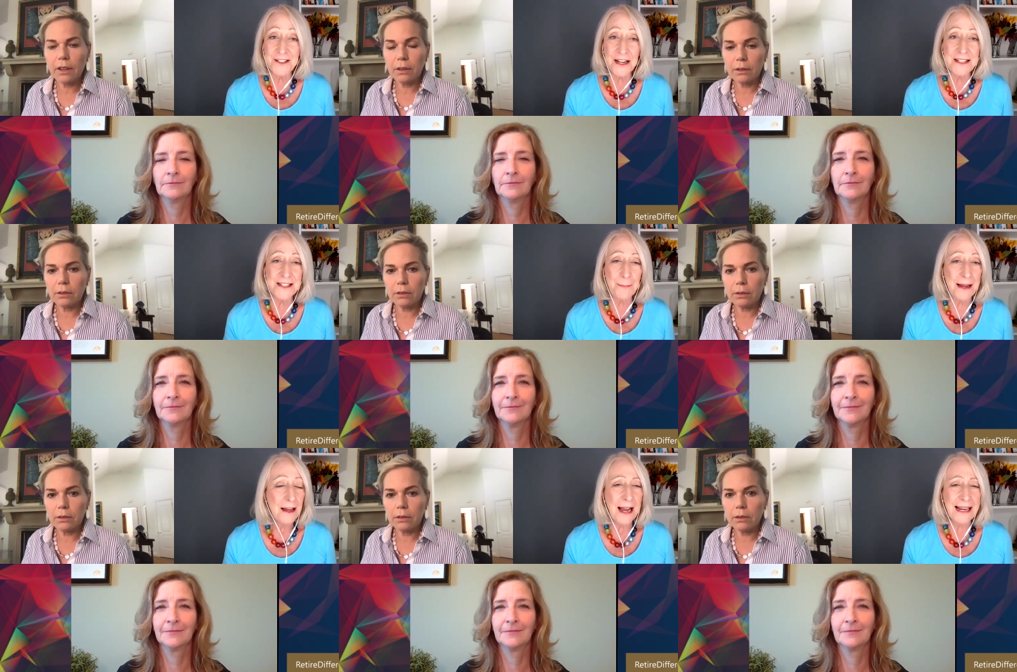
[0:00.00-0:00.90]
Speaker 1: to somehow
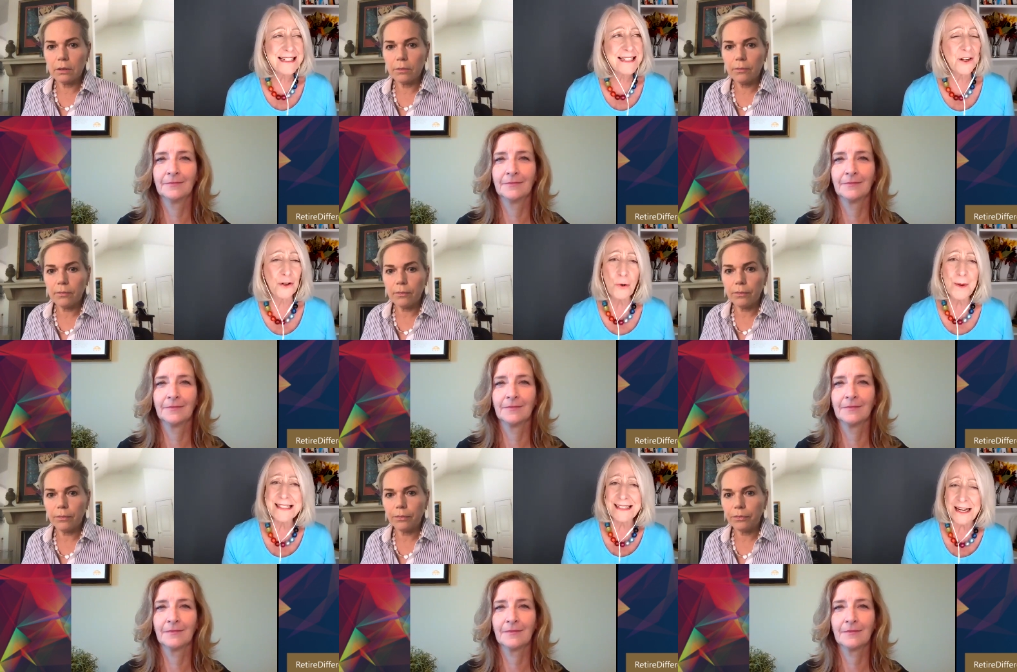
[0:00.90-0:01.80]
I guess I could
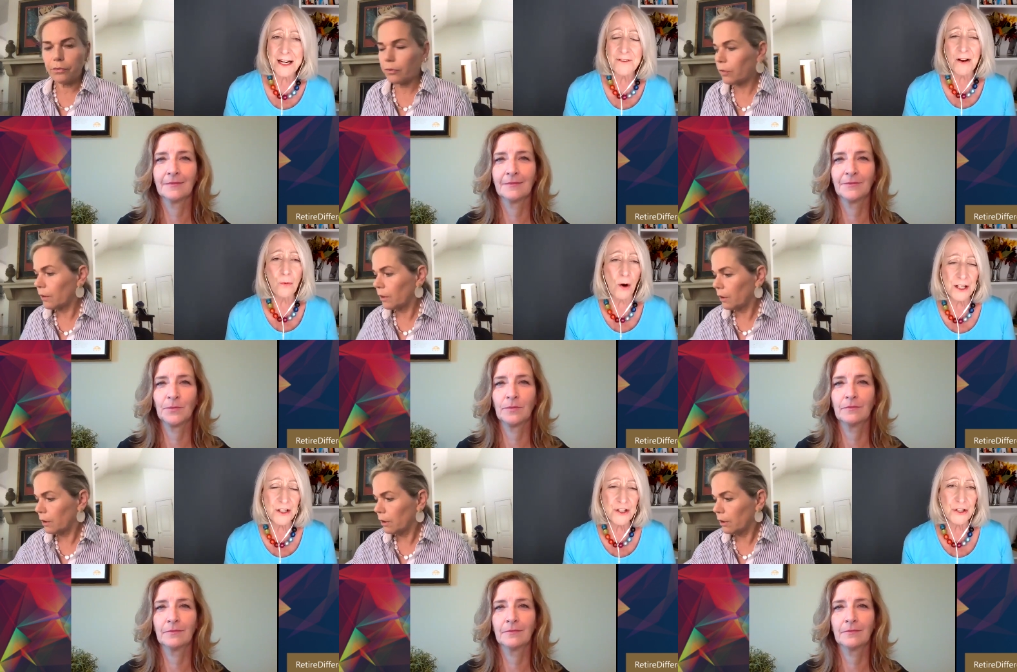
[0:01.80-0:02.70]
always get it if I
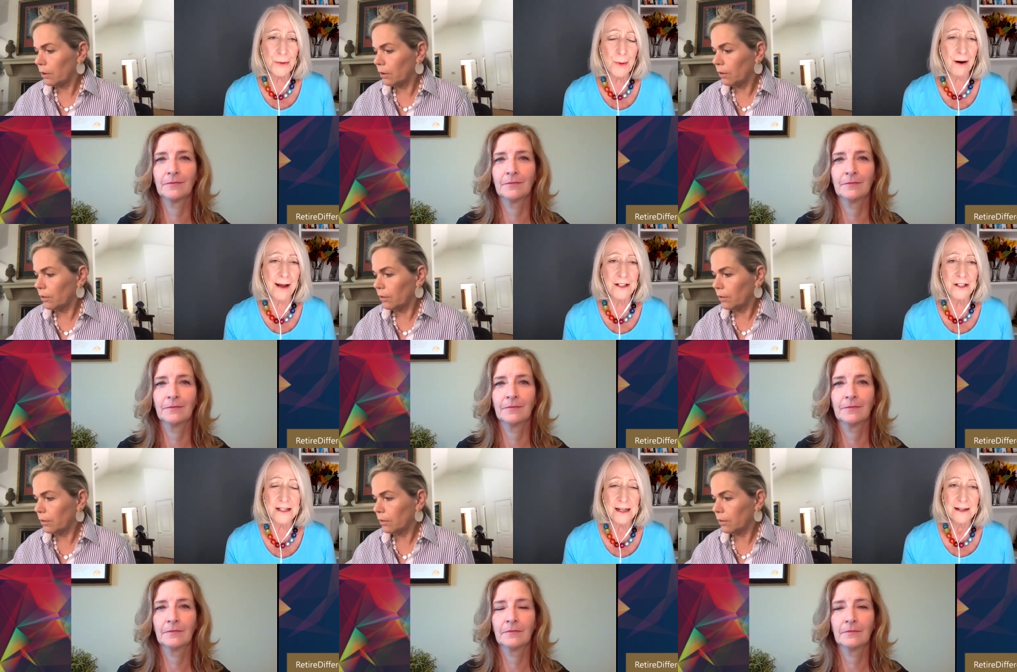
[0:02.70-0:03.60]
wanted to or I
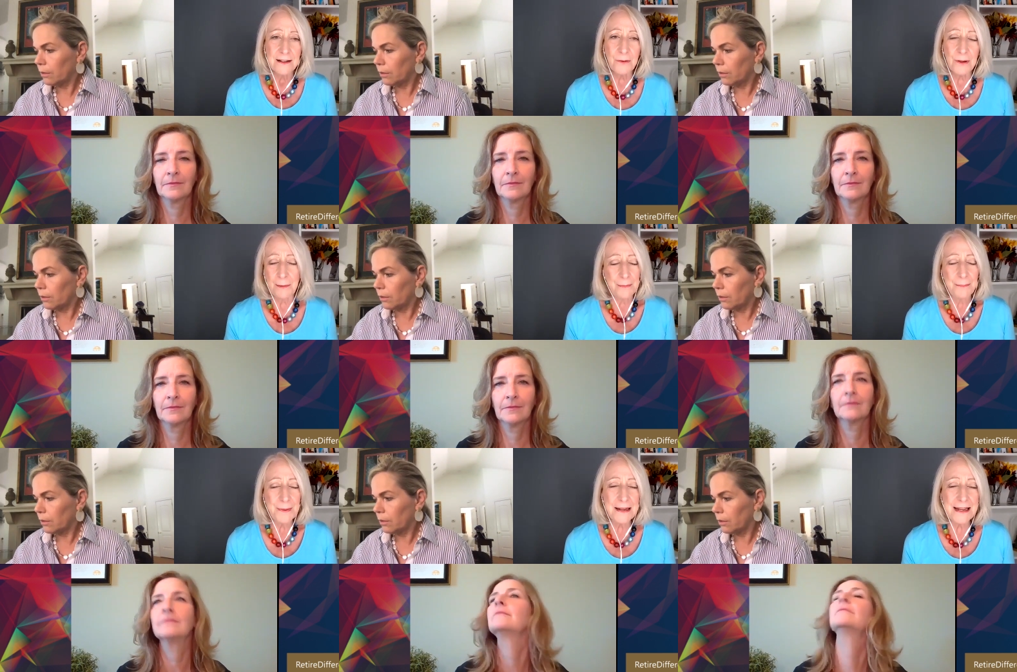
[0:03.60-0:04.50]
could uh,
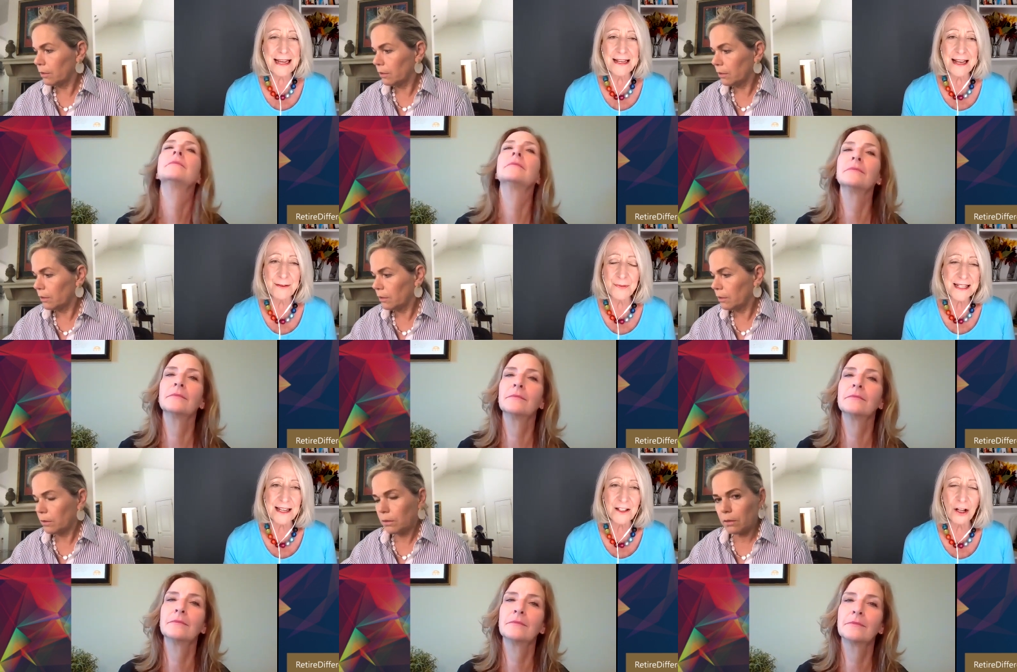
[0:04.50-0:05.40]
but uh, the
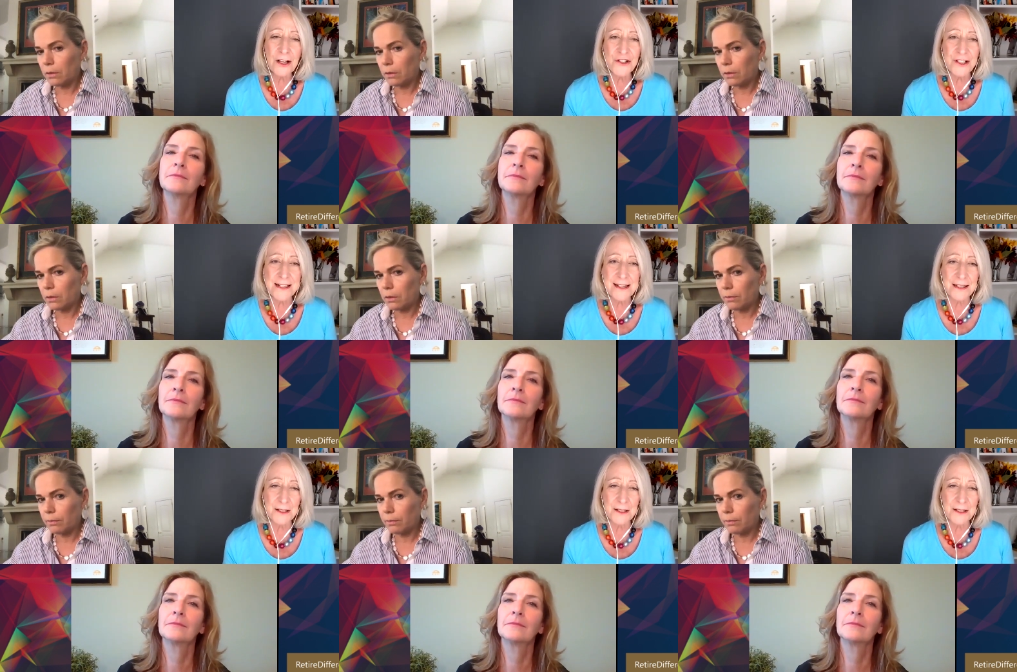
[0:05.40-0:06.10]
psychology is like